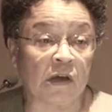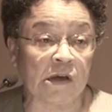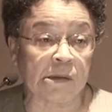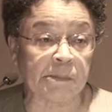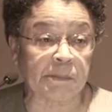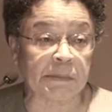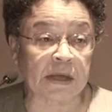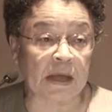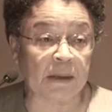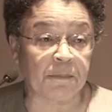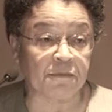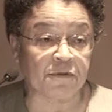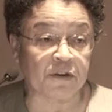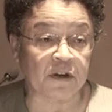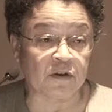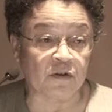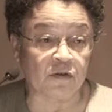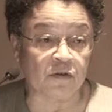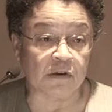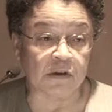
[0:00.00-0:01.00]
um, comes
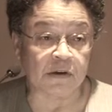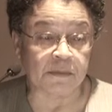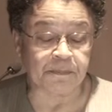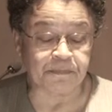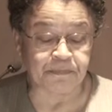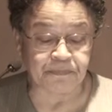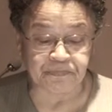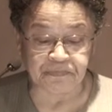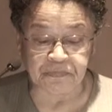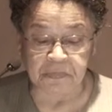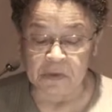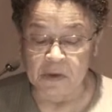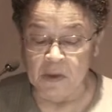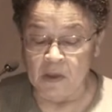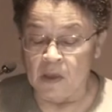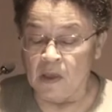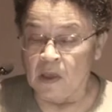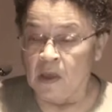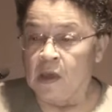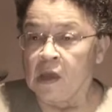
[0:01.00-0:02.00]
into it.
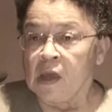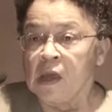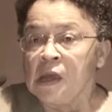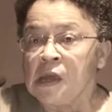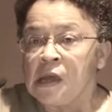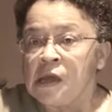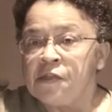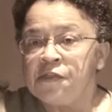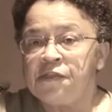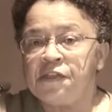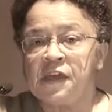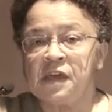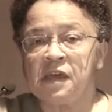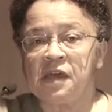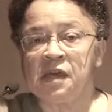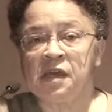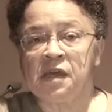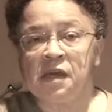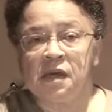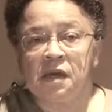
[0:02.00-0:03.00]

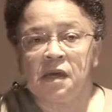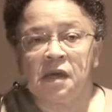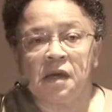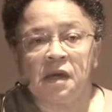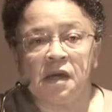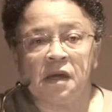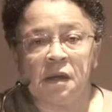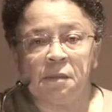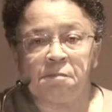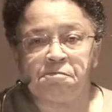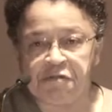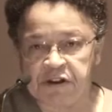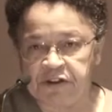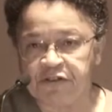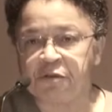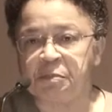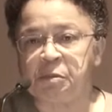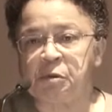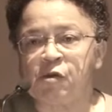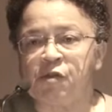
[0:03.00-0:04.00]
The
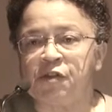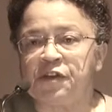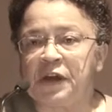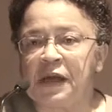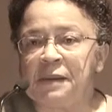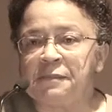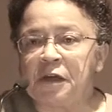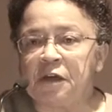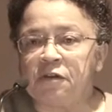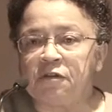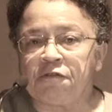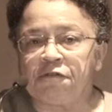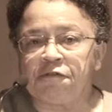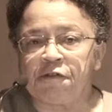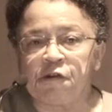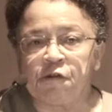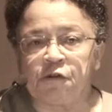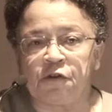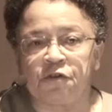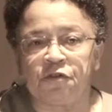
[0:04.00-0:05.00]
principle that I'm going to
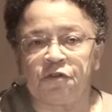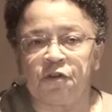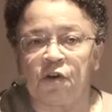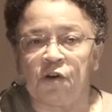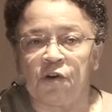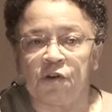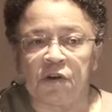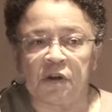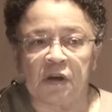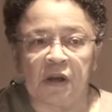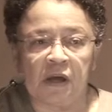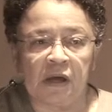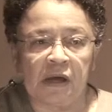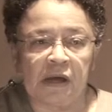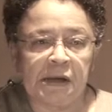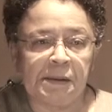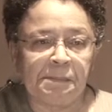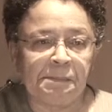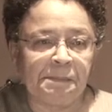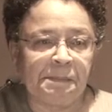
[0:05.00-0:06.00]
focus on
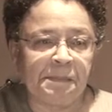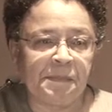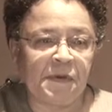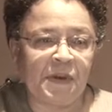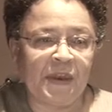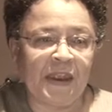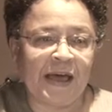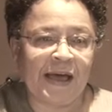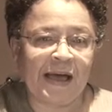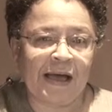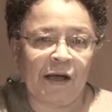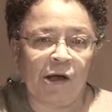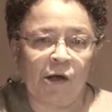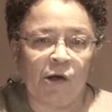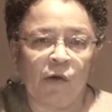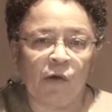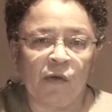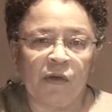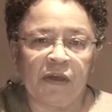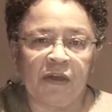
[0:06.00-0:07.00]
um,
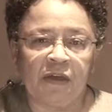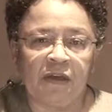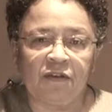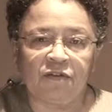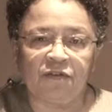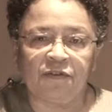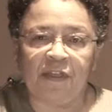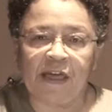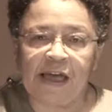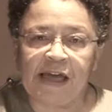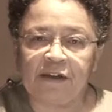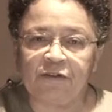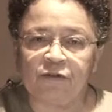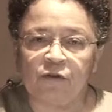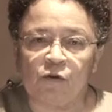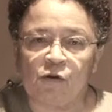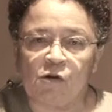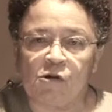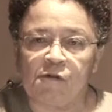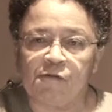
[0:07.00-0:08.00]
now is that
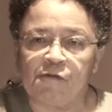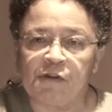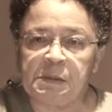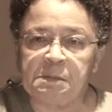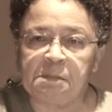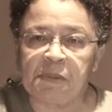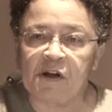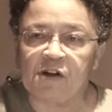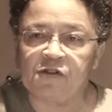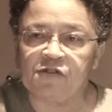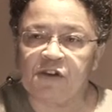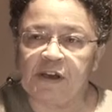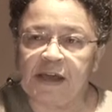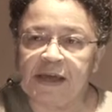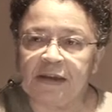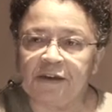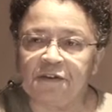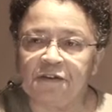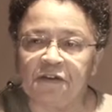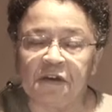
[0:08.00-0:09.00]
of
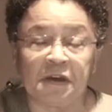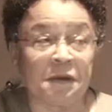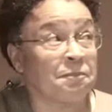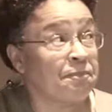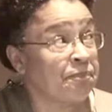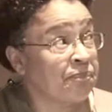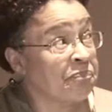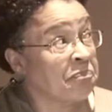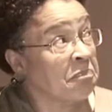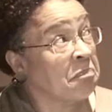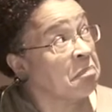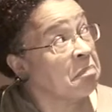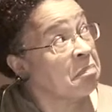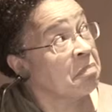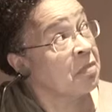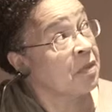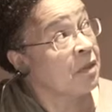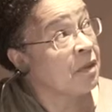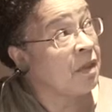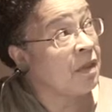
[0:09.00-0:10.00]
impartiality.
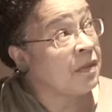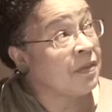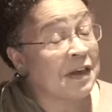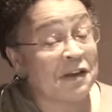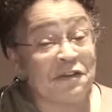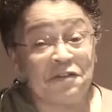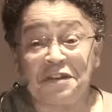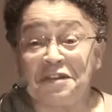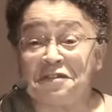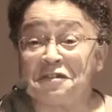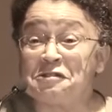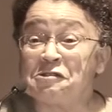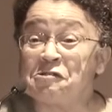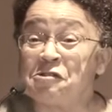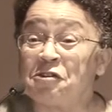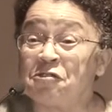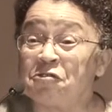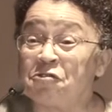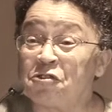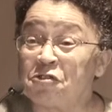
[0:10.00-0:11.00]
Now it says
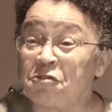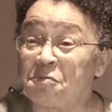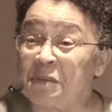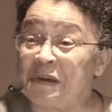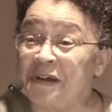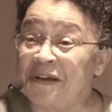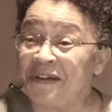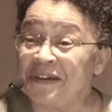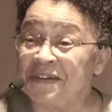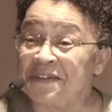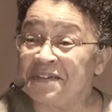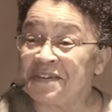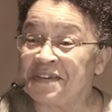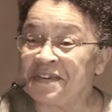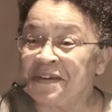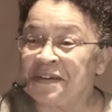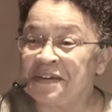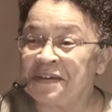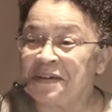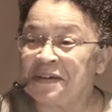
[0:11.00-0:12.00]
unconscious bias,
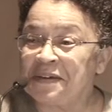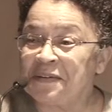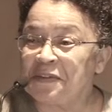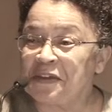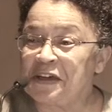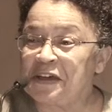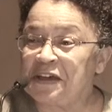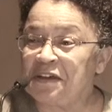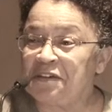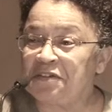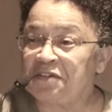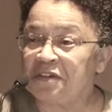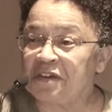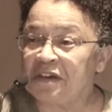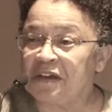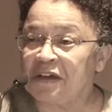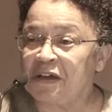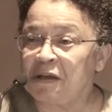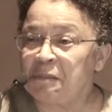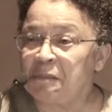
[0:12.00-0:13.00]
and there's
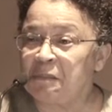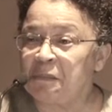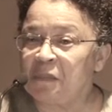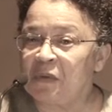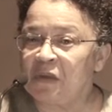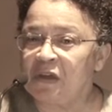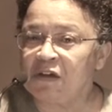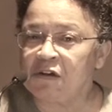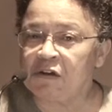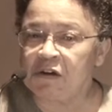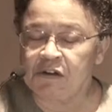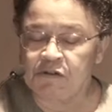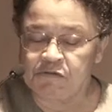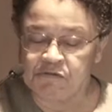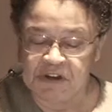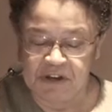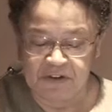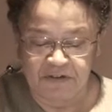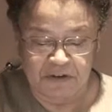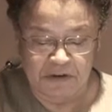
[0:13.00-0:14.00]
um, a, a
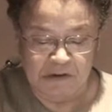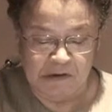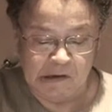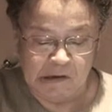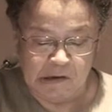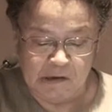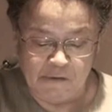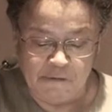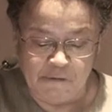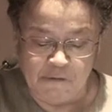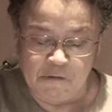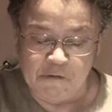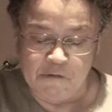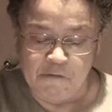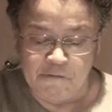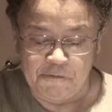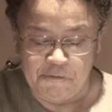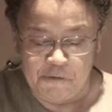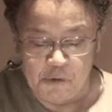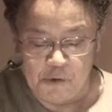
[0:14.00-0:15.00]
reason
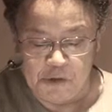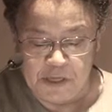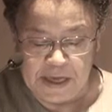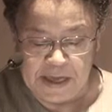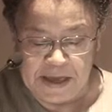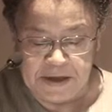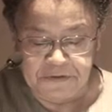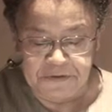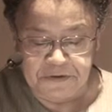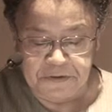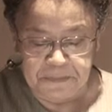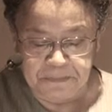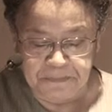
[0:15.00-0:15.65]
for that